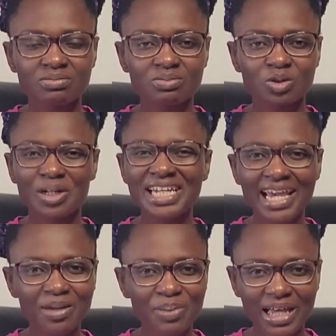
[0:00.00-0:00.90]
your
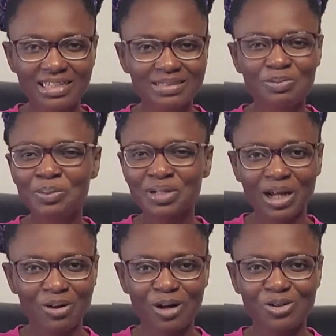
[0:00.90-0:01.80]
neighbors, people
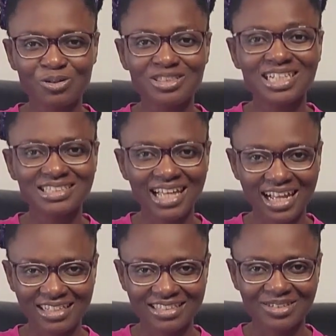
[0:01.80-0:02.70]
around you. Just
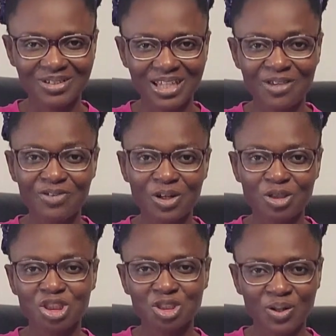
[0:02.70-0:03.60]
ask, okay, if you're not
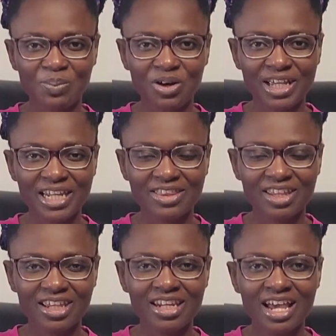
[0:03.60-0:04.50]
sure about
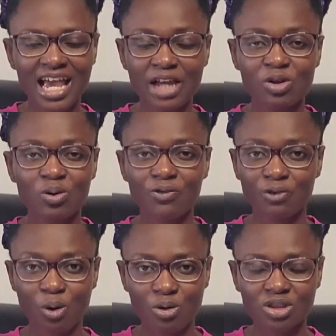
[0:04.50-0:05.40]
anything. And of
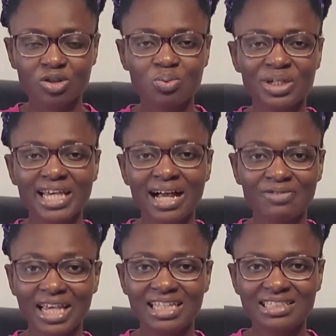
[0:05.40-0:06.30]
course, we have
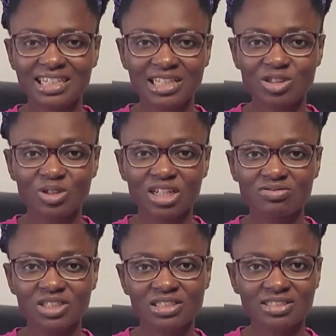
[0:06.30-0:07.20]
the internet. You
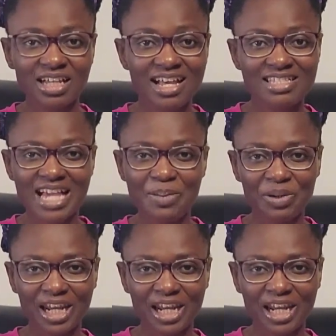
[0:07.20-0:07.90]
can just type it